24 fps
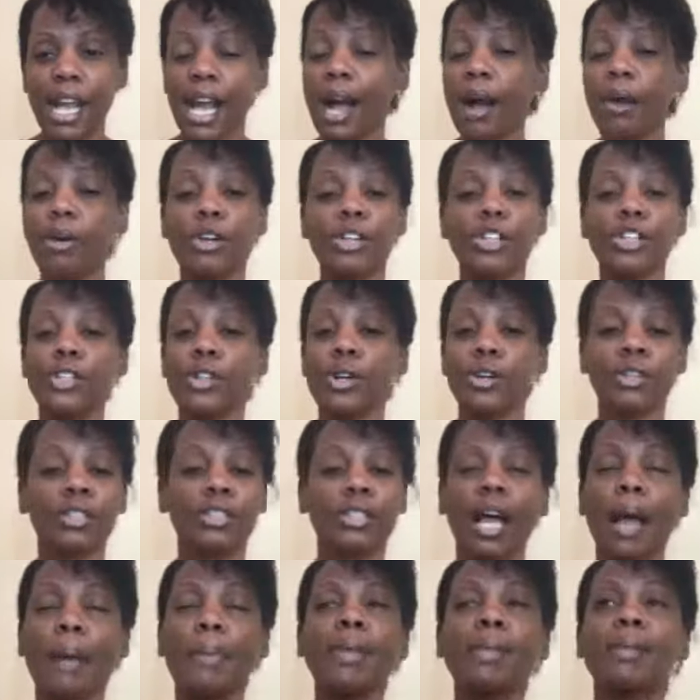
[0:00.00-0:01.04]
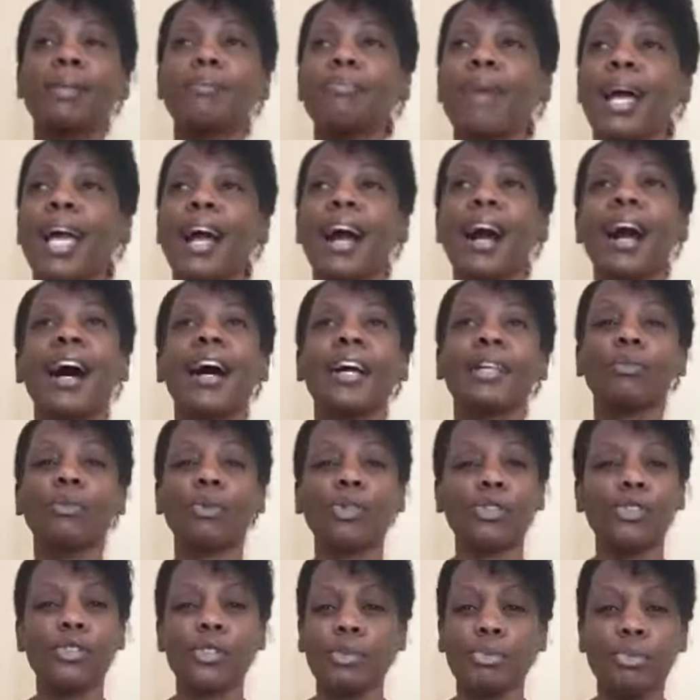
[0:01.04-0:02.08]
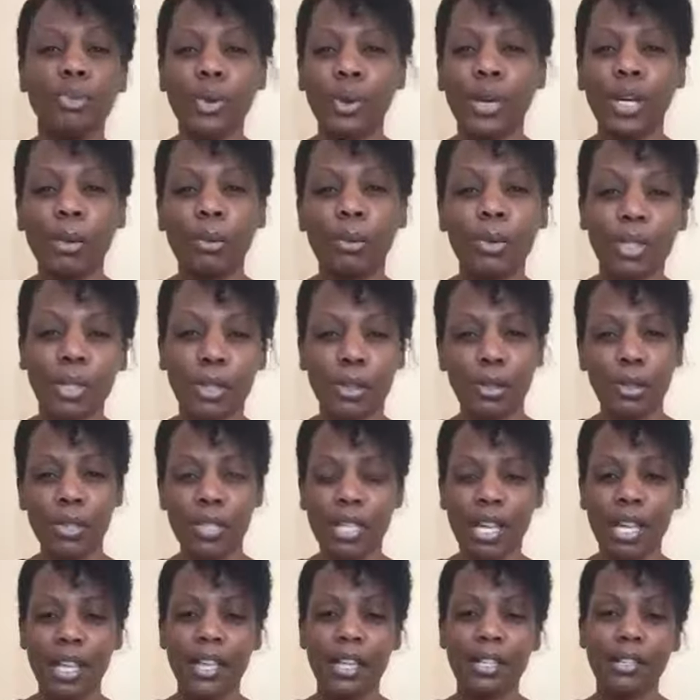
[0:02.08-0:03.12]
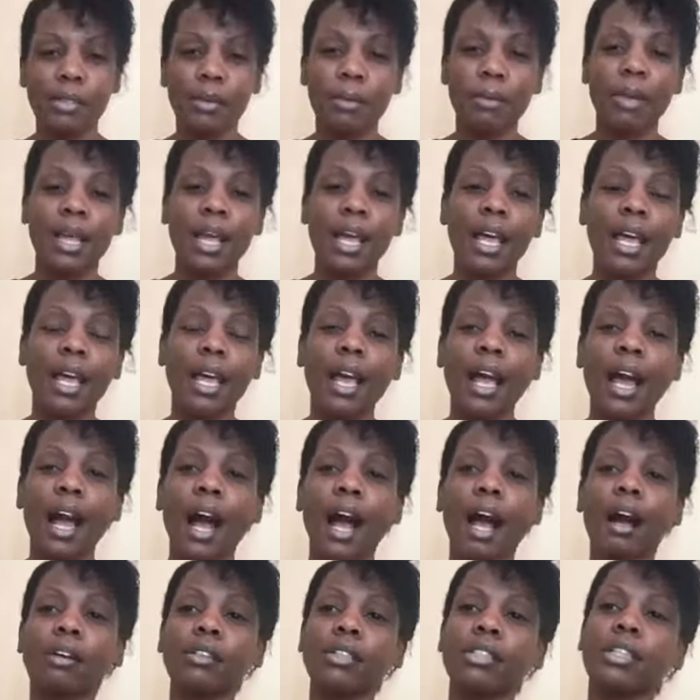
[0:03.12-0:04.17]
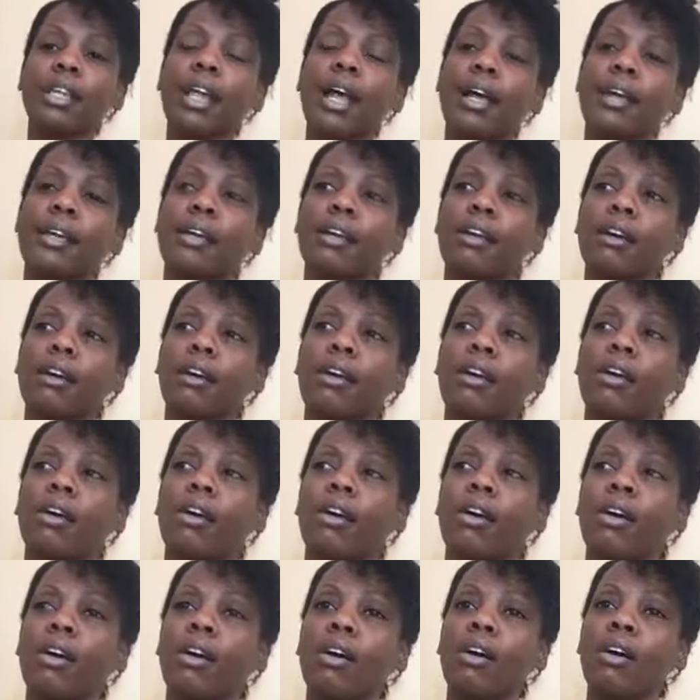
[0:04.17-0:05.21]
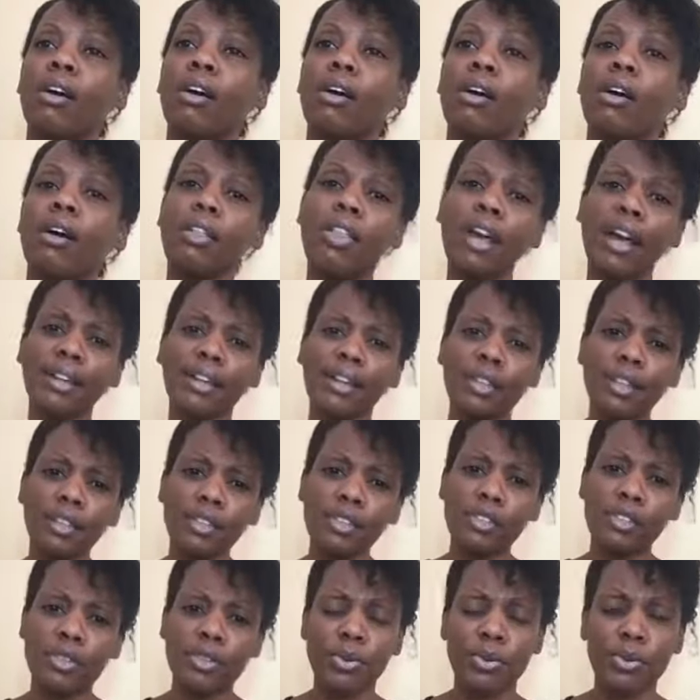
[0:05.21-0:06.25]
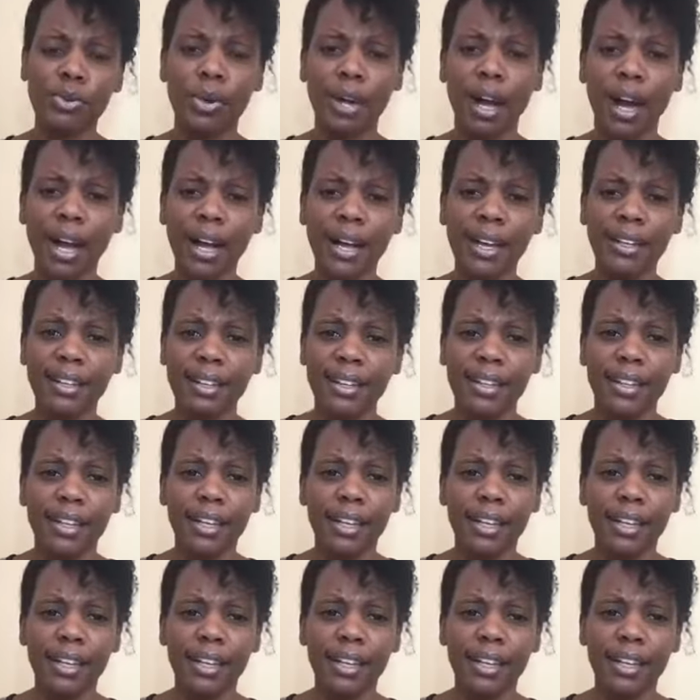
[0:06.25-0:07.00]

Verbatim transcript: I was shocked. I mean, my heart was just broken when the Lord said that to me. I was like, that is true, God.